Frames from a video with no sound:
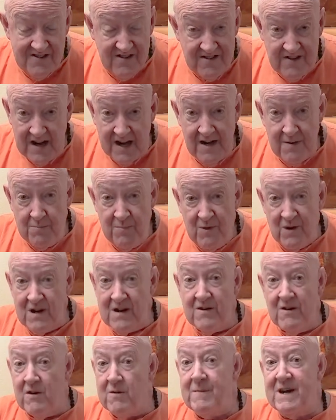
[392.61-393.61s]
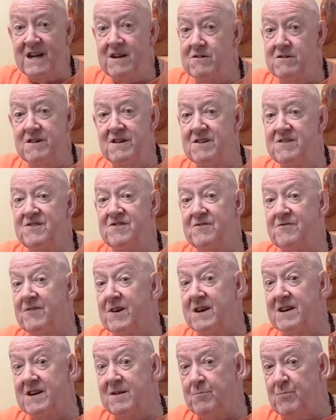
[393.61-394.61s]
is not important. Oh my goodness,
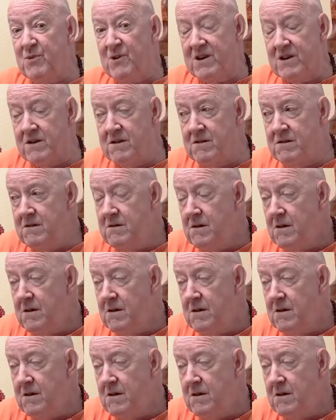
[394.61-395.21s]
very important.